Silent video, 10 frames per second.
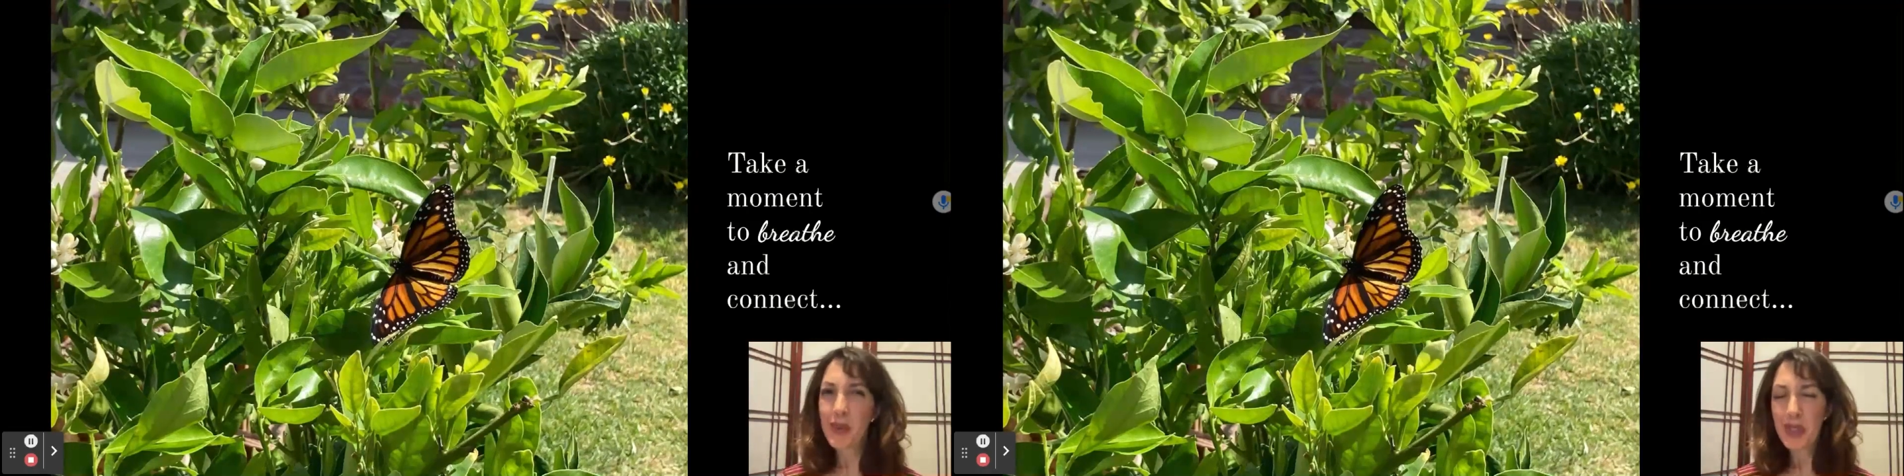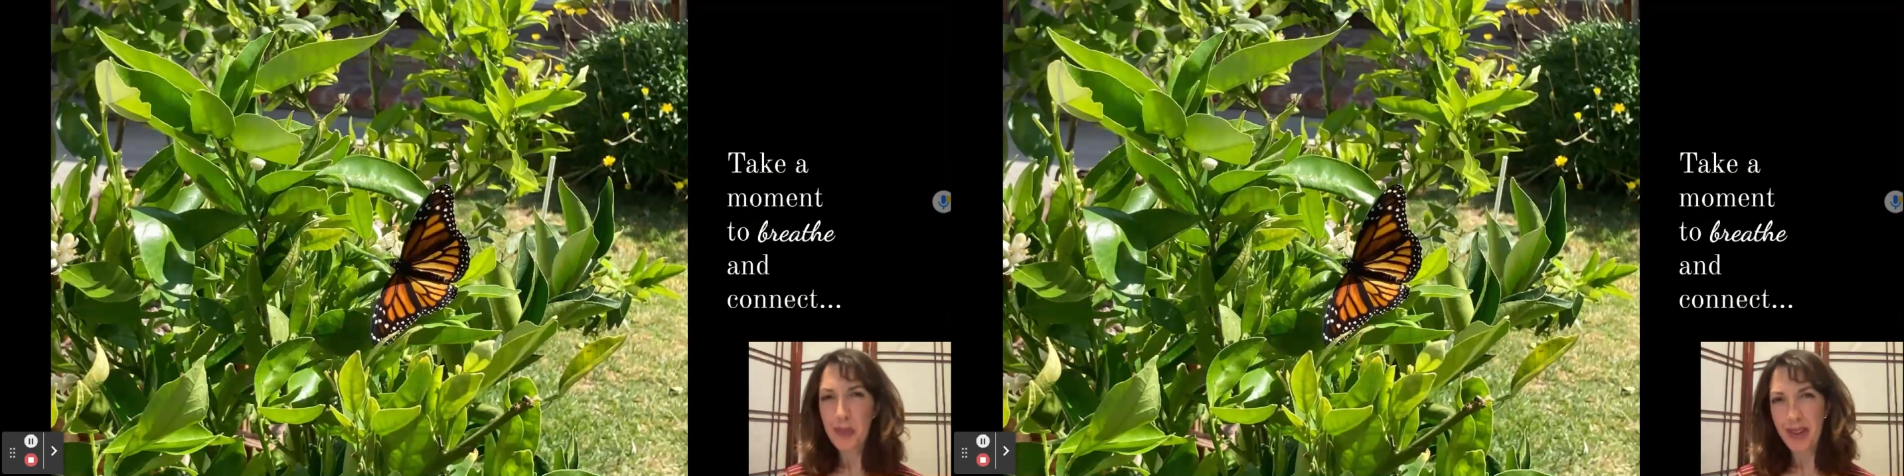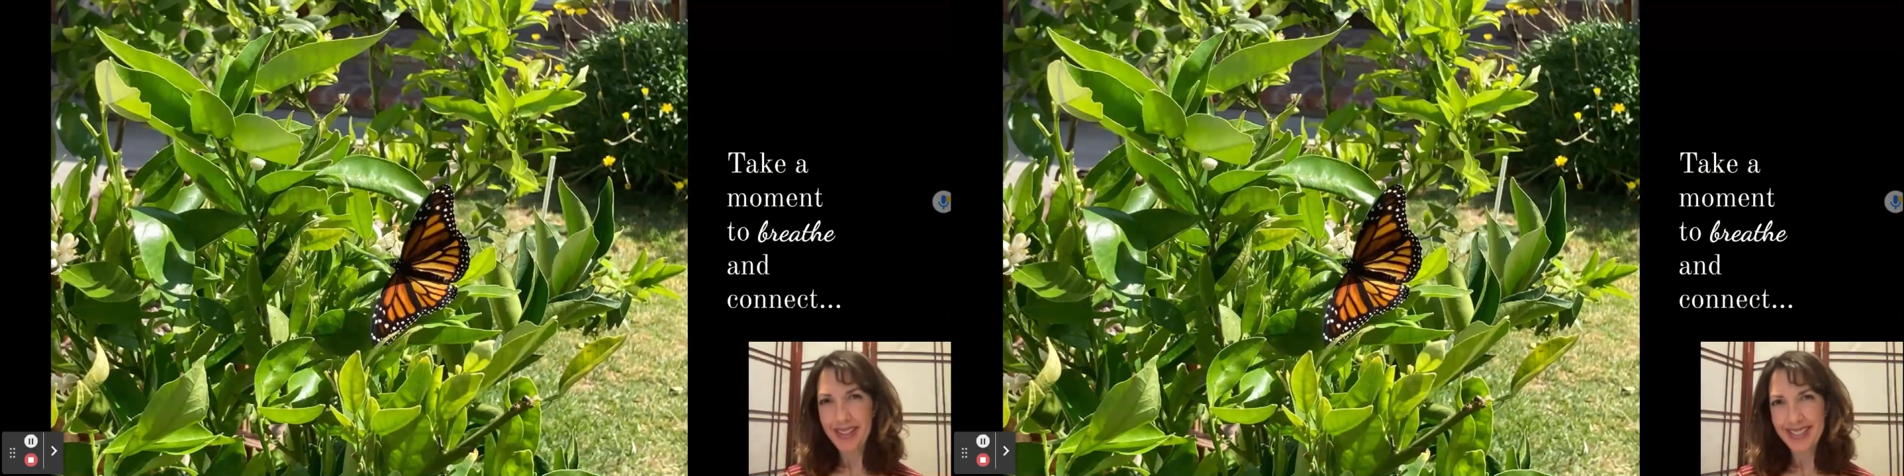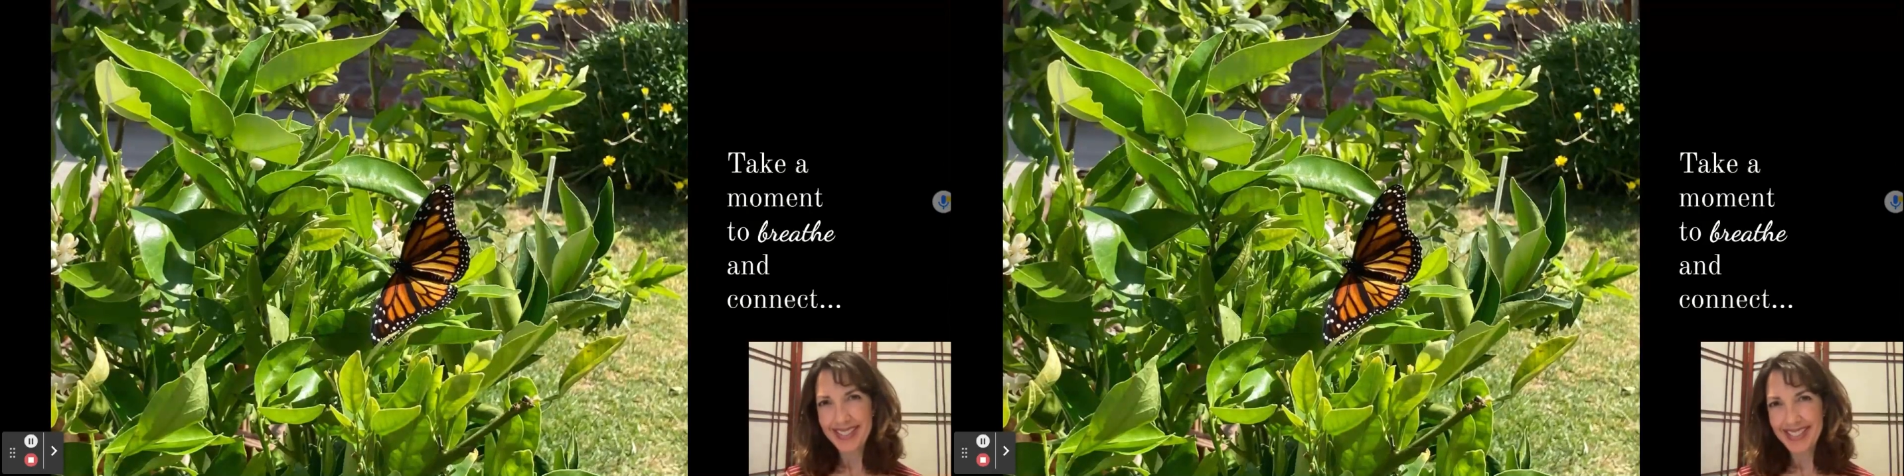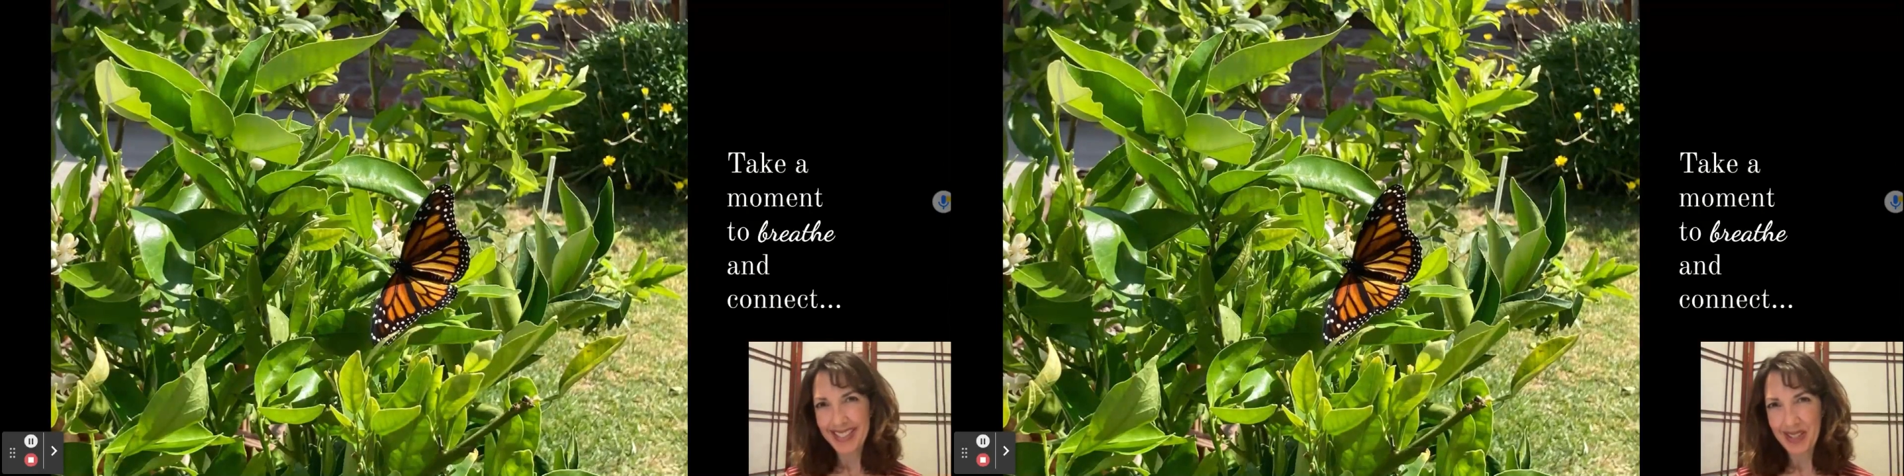spot to
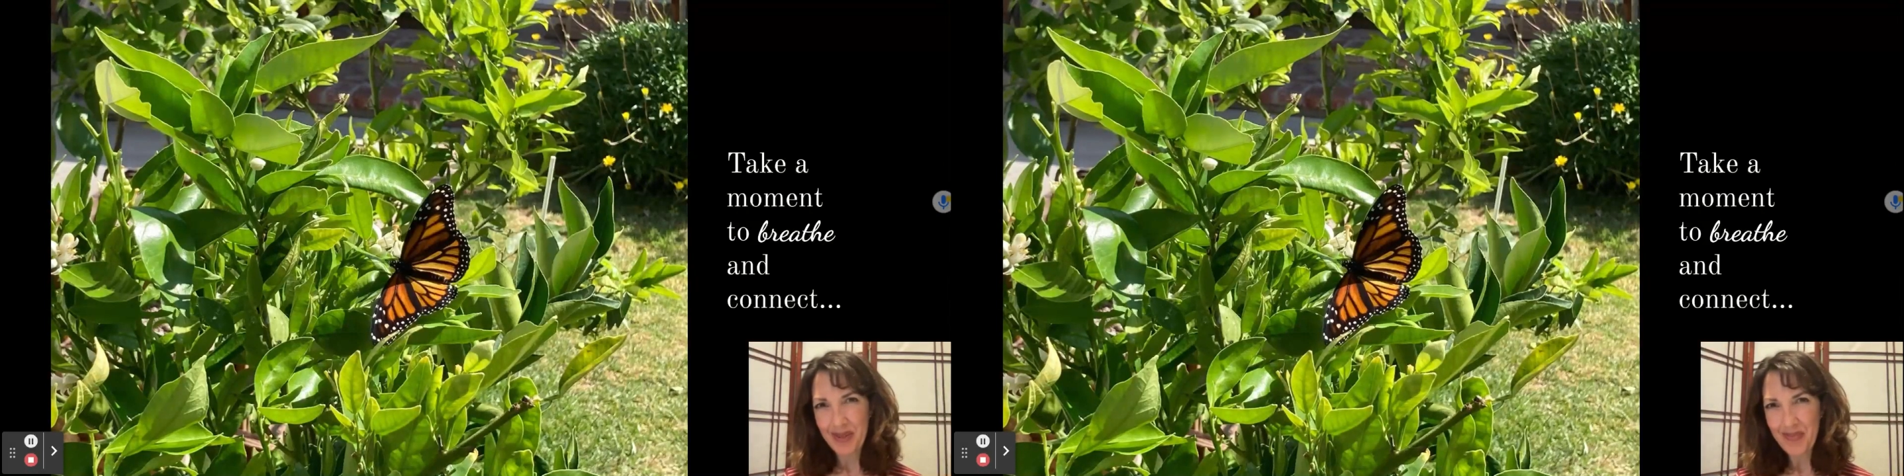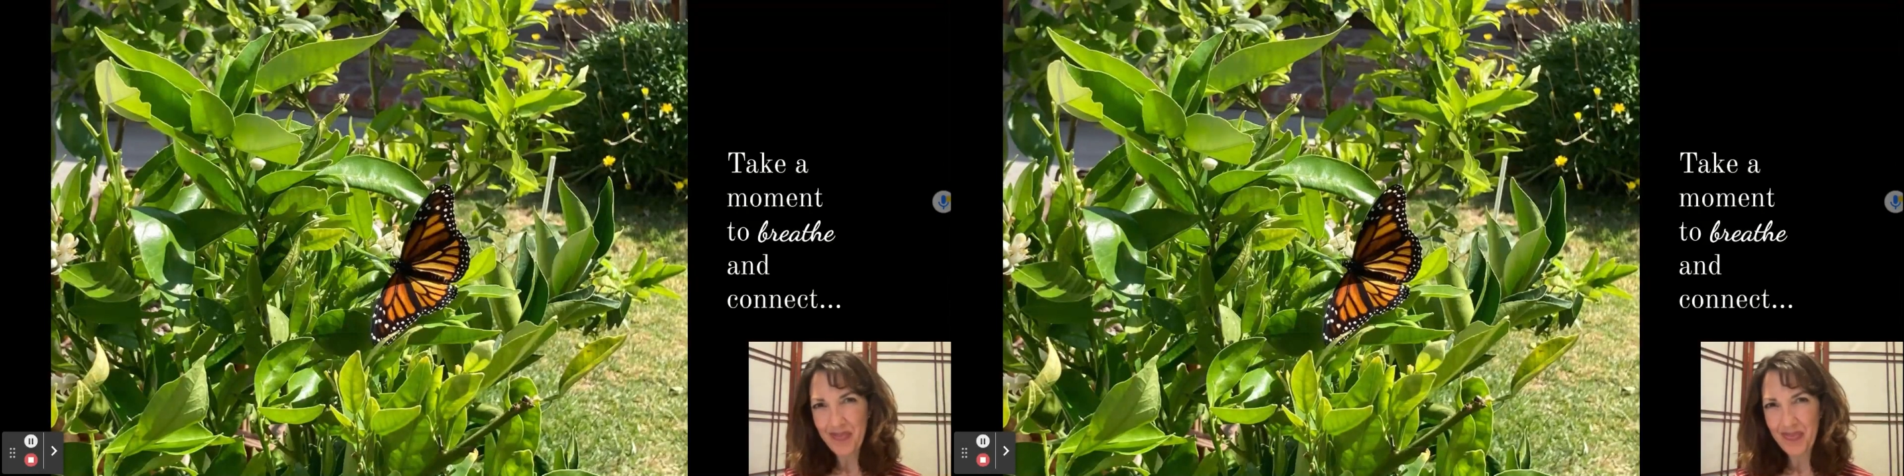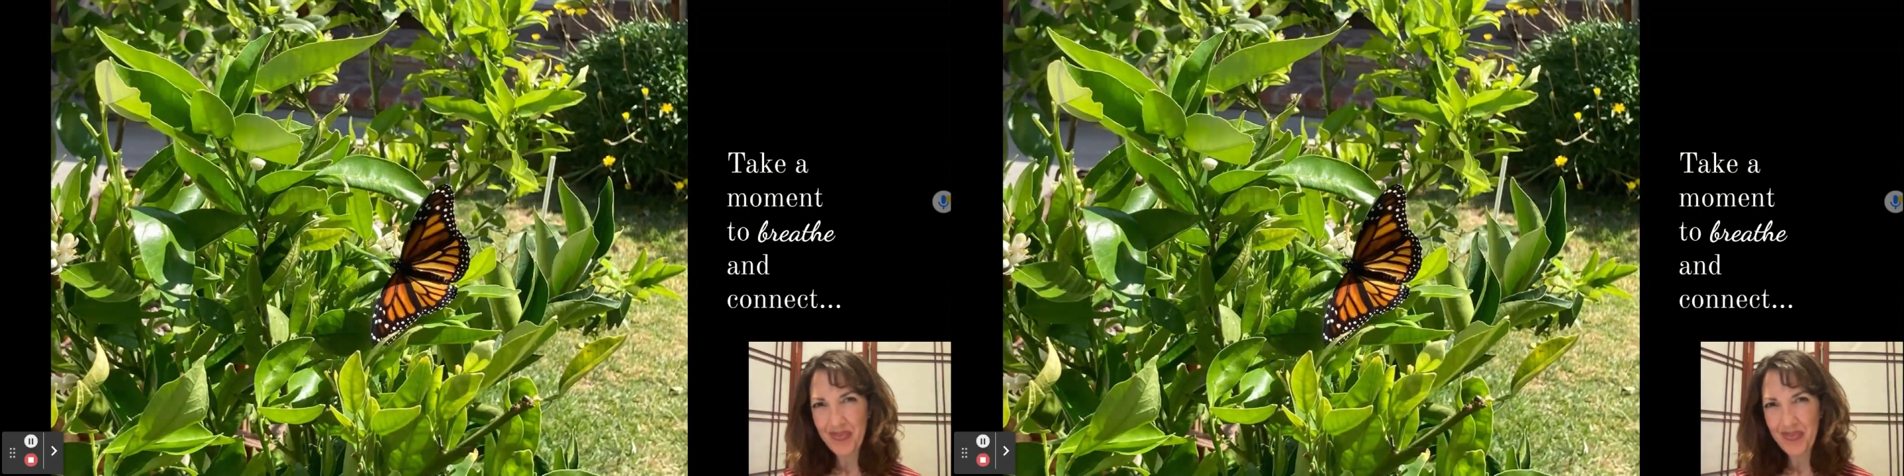sit in.